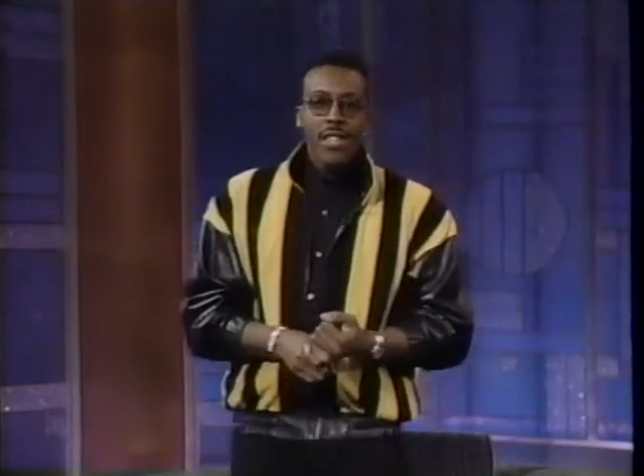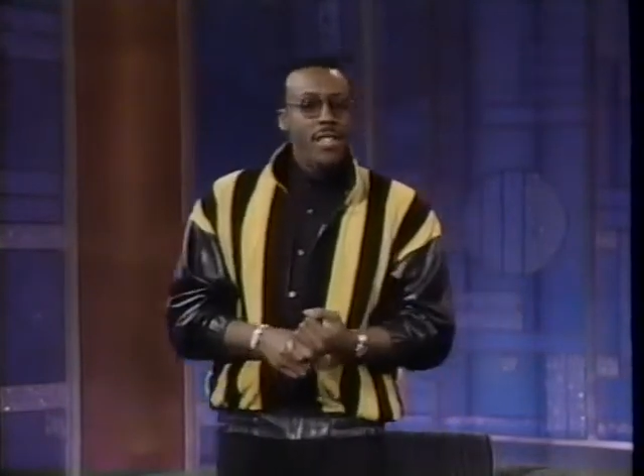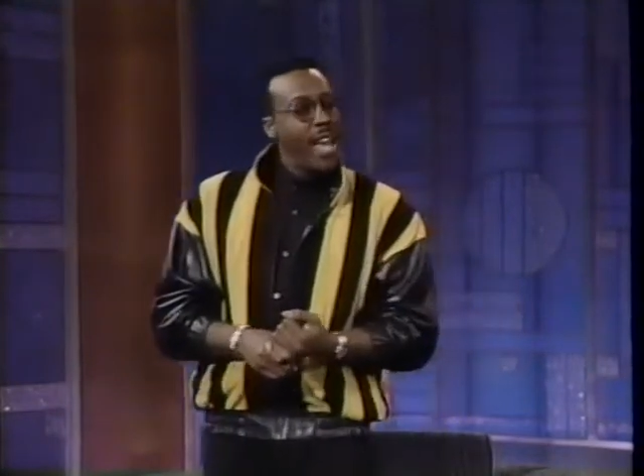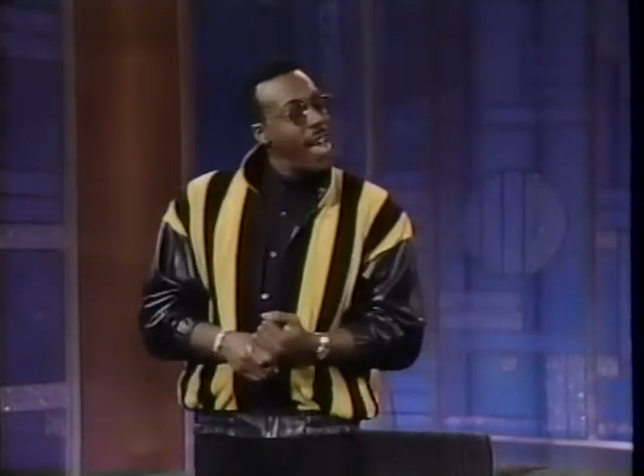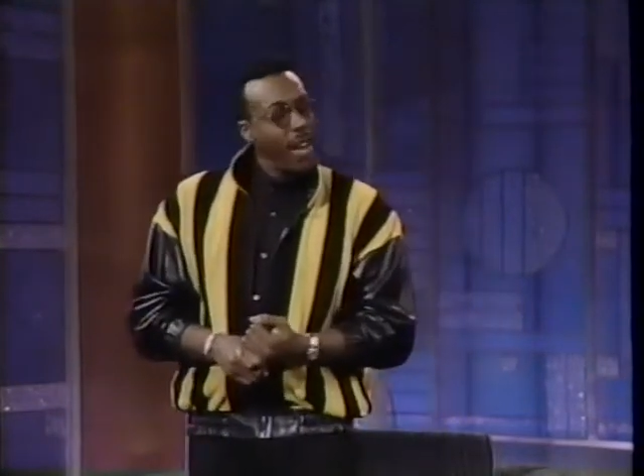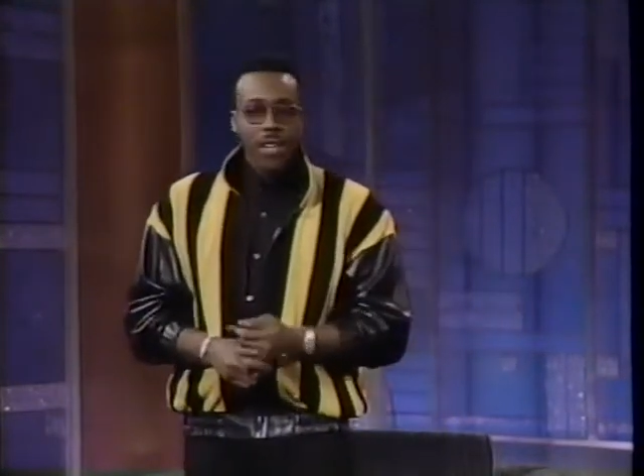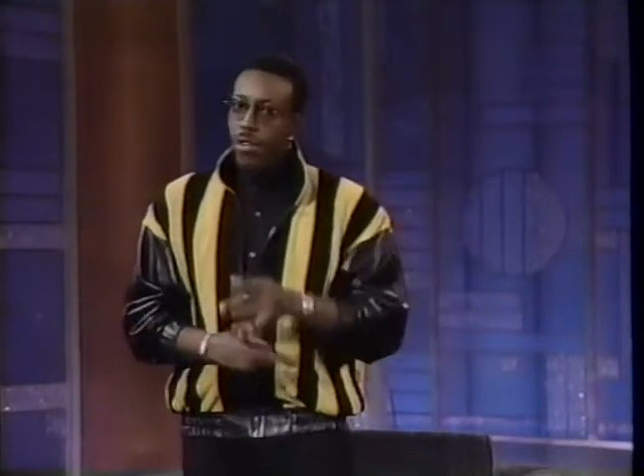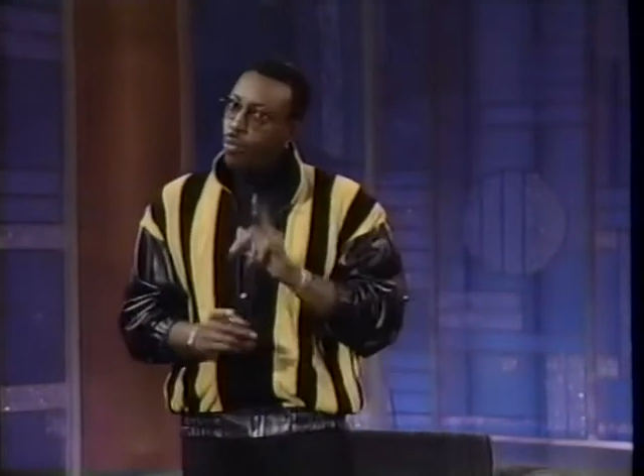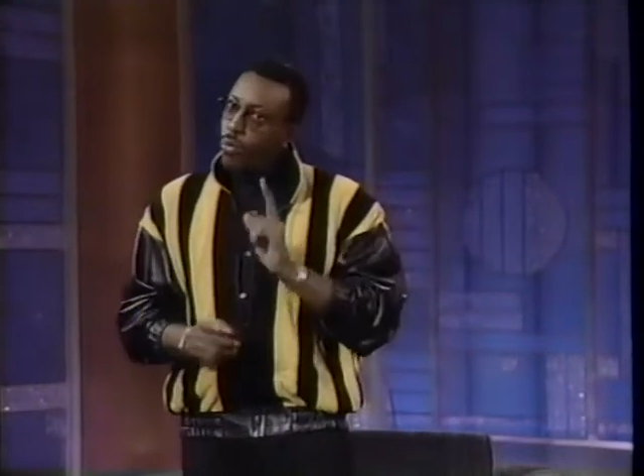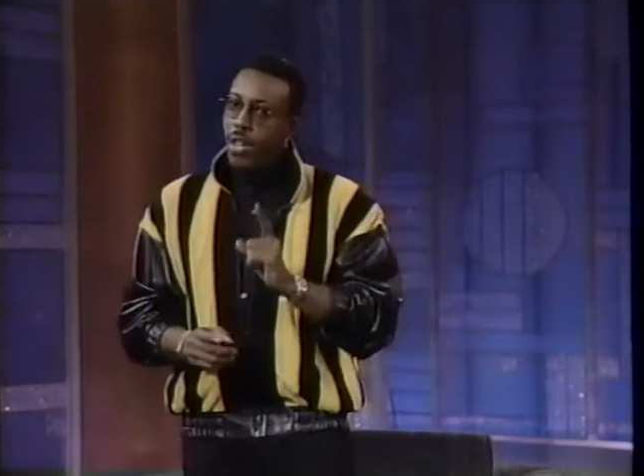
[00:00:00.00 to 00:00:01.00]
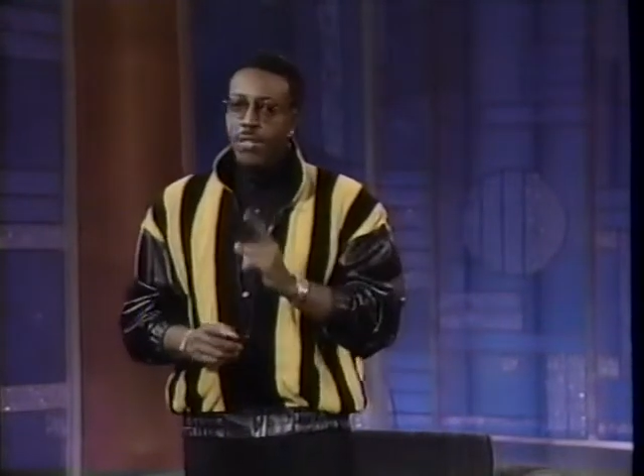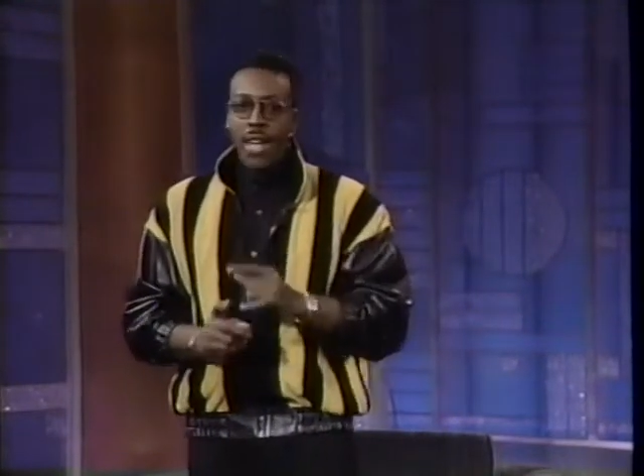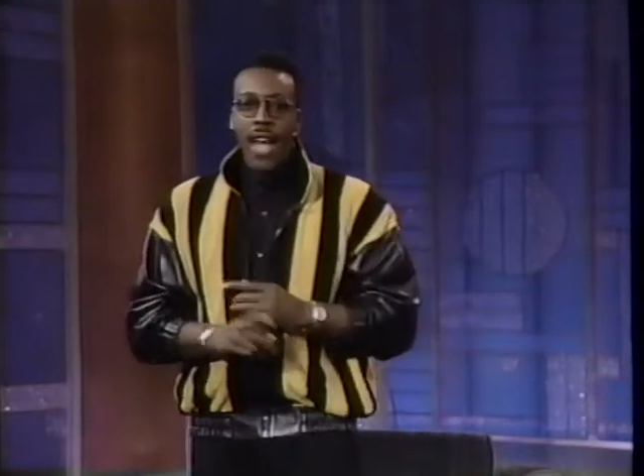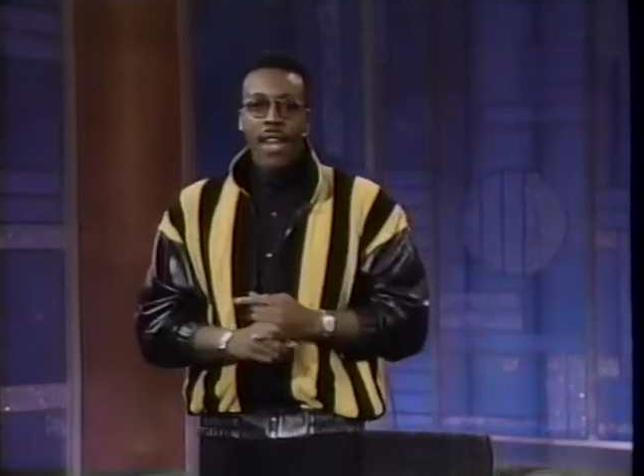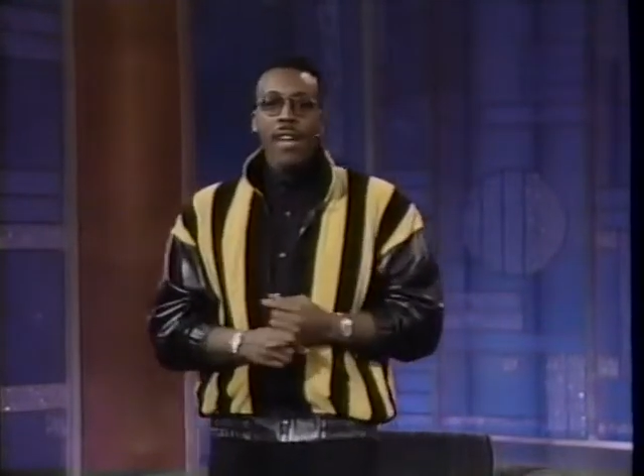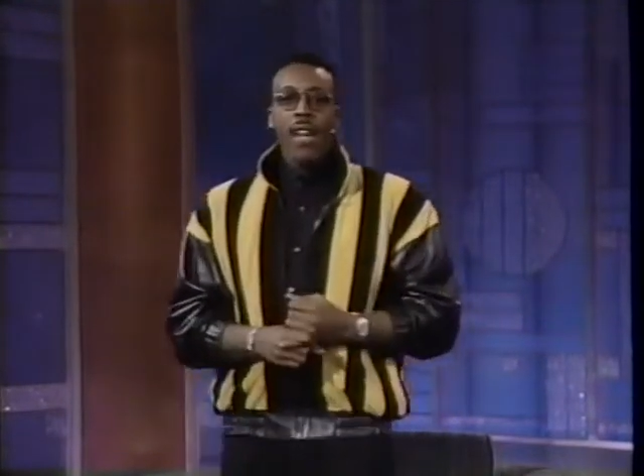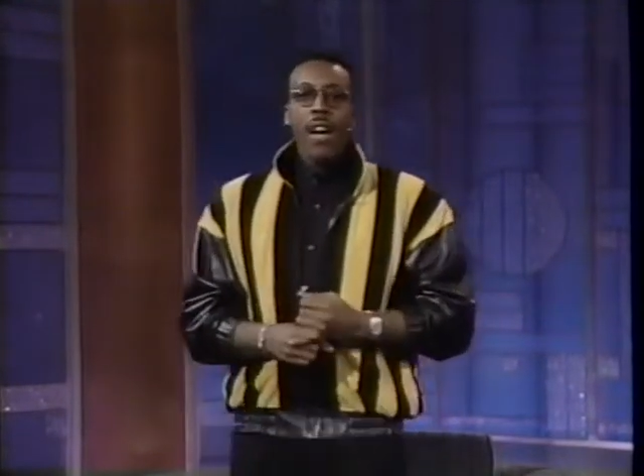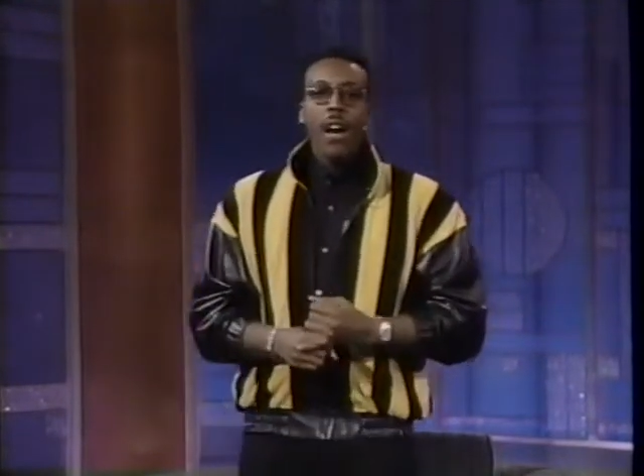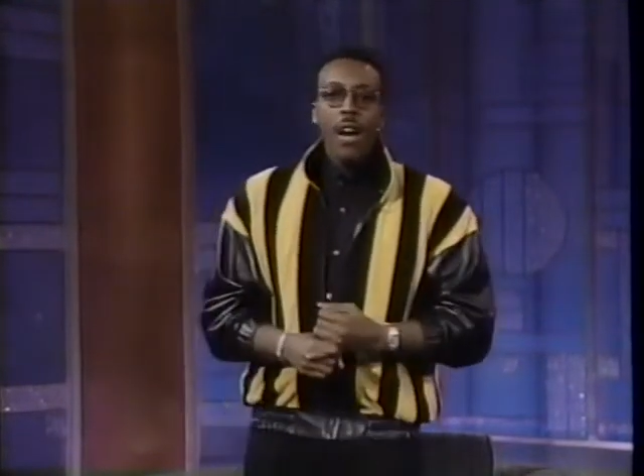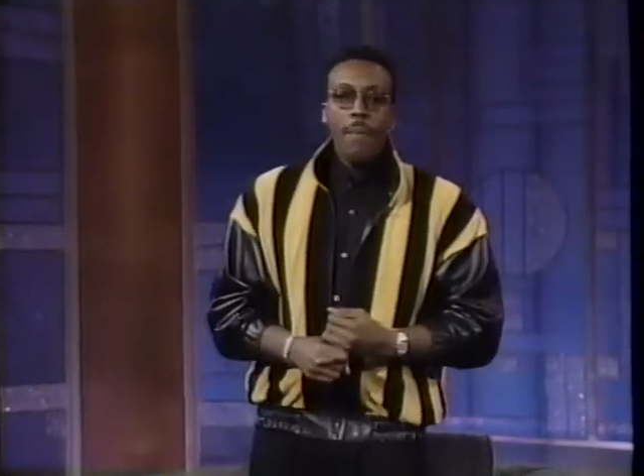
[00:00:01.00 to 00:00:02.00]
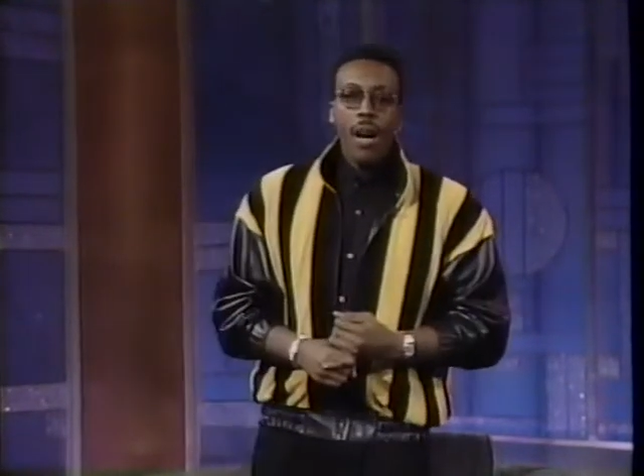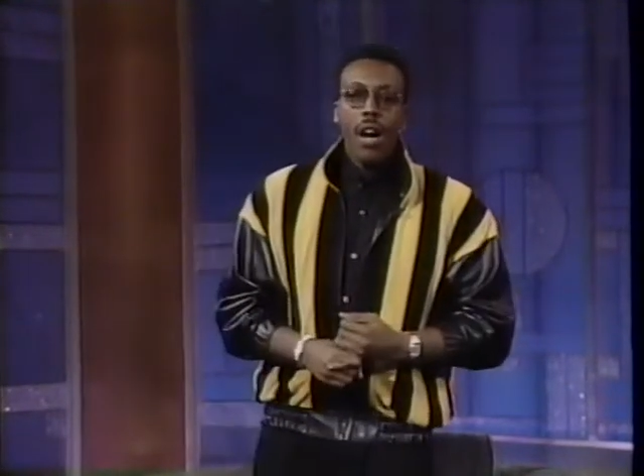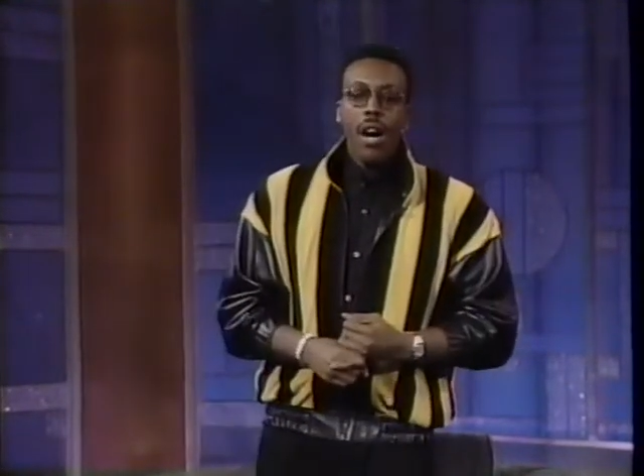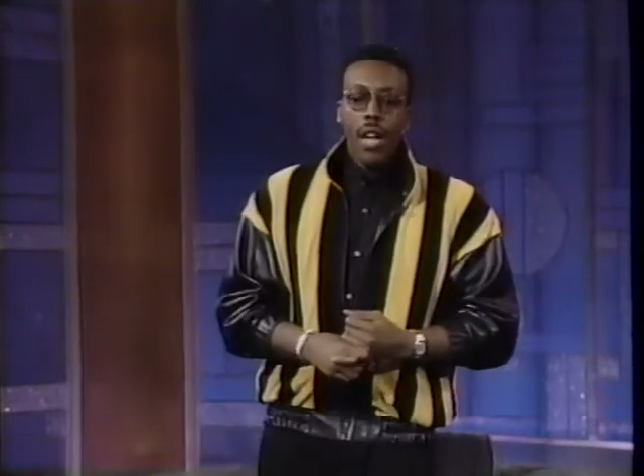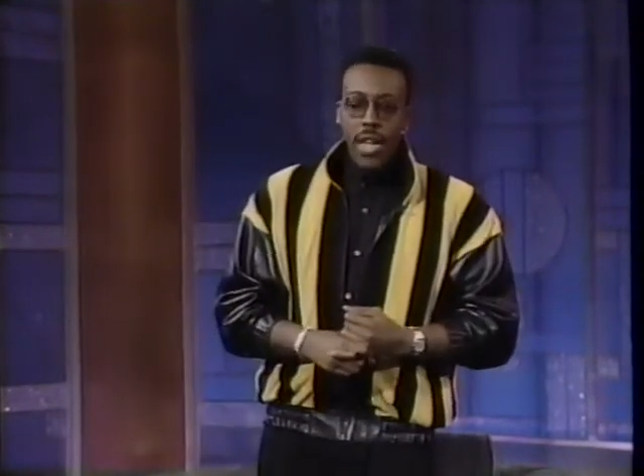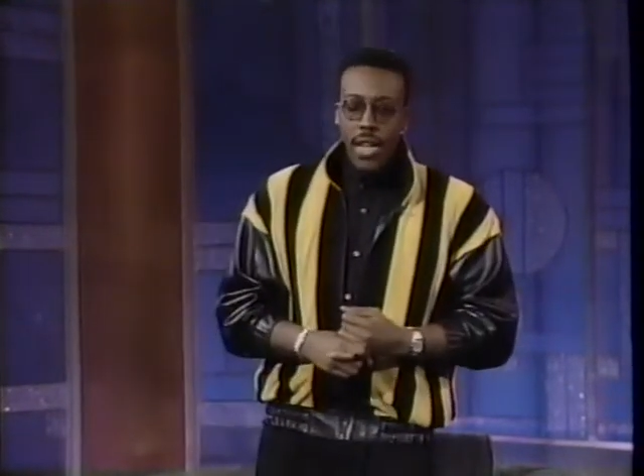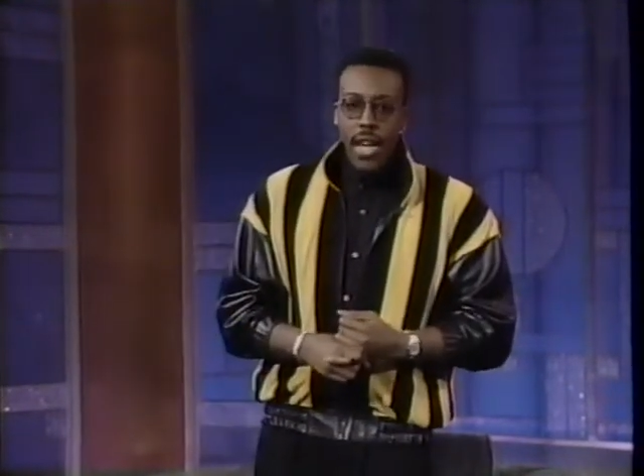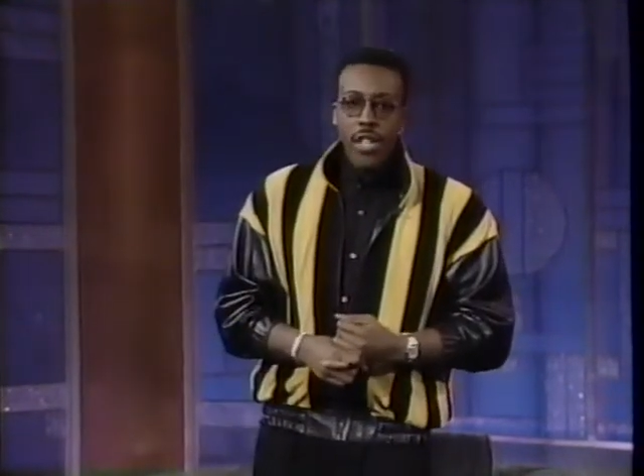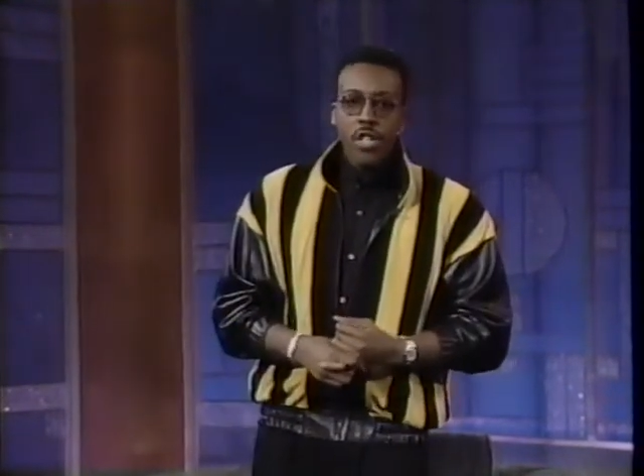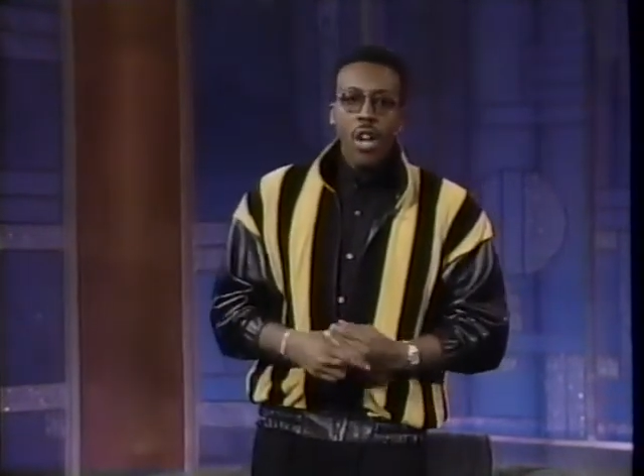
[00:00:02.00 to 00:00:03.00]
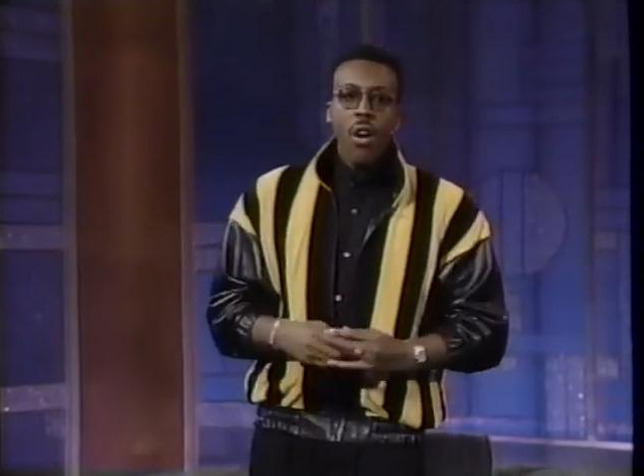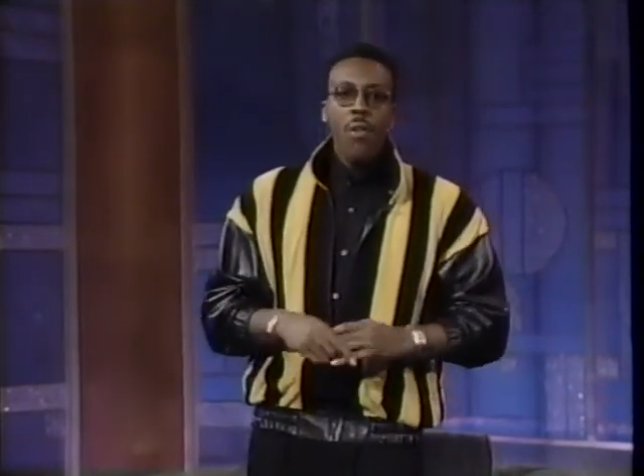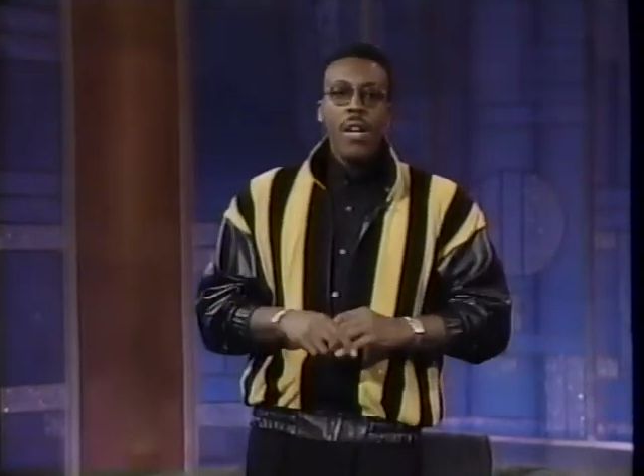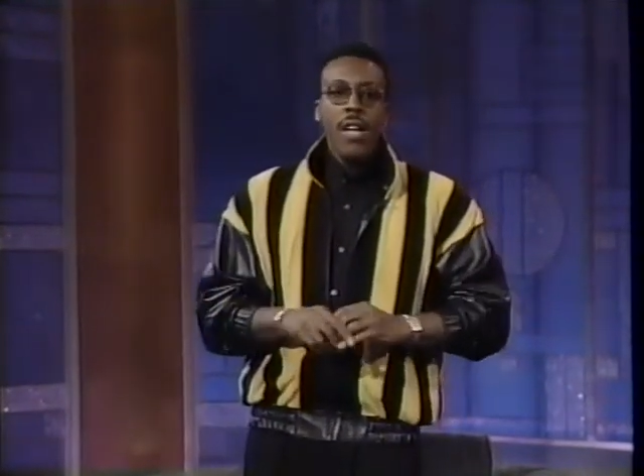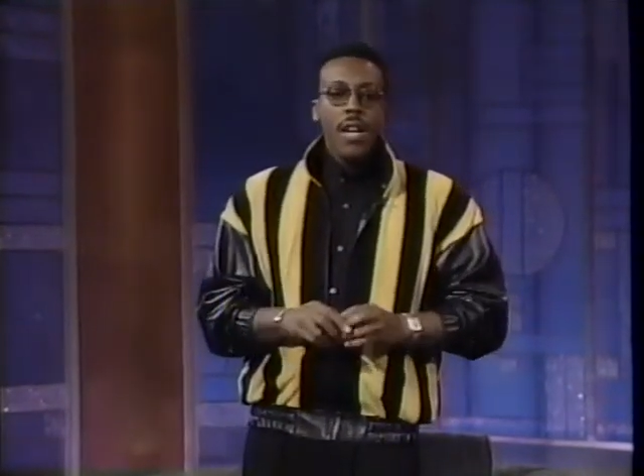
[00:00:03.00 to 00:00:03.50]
Talent, a real talent. Um, ugly Kid Joe,